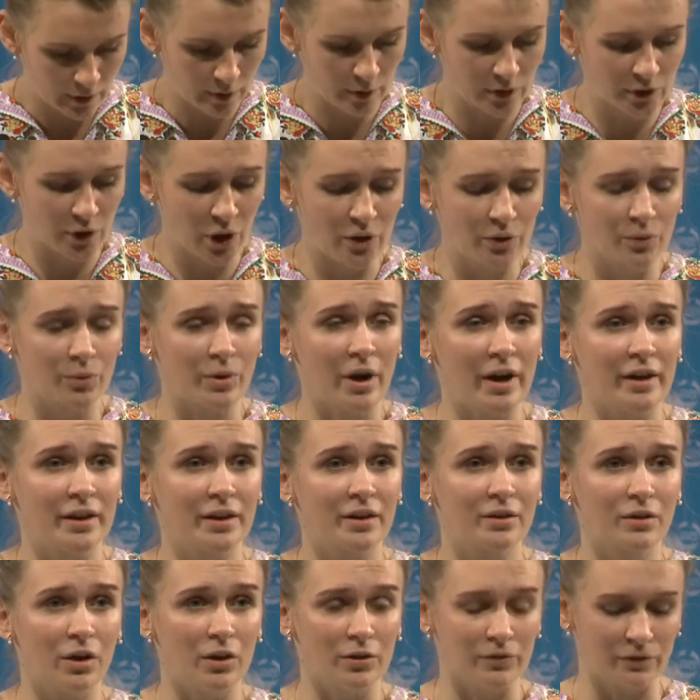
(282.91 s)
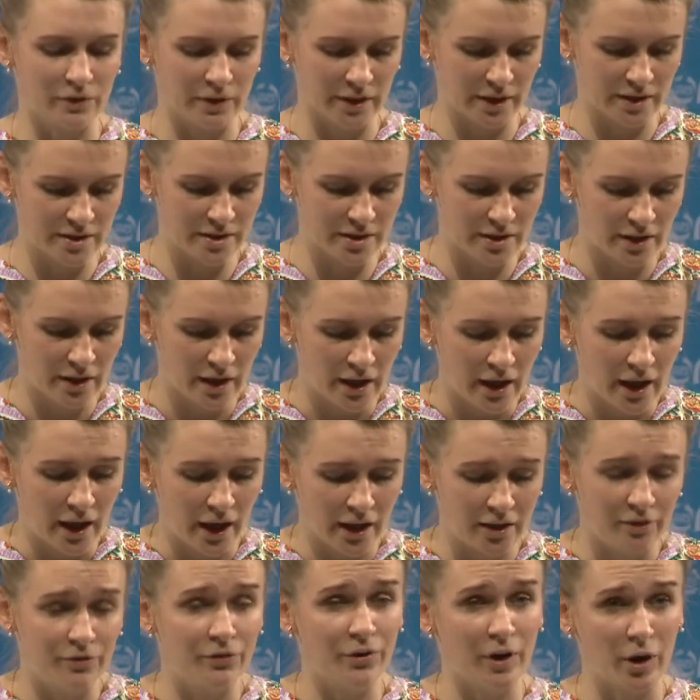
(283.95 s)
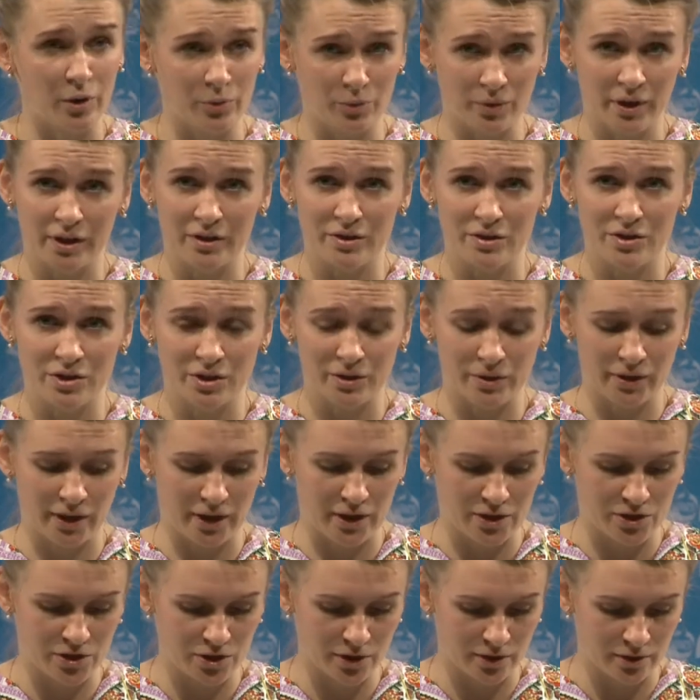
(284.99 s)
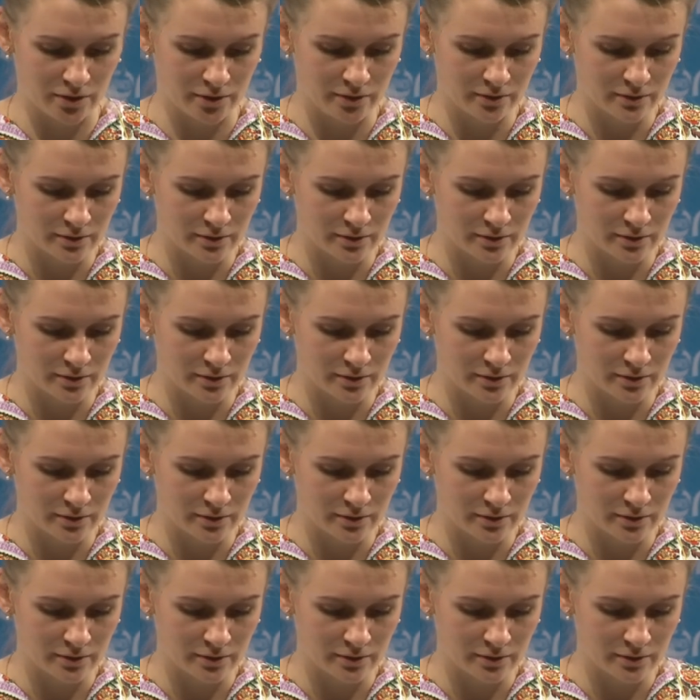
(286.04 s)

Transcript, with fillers: long-running conflicts and found reconciliation.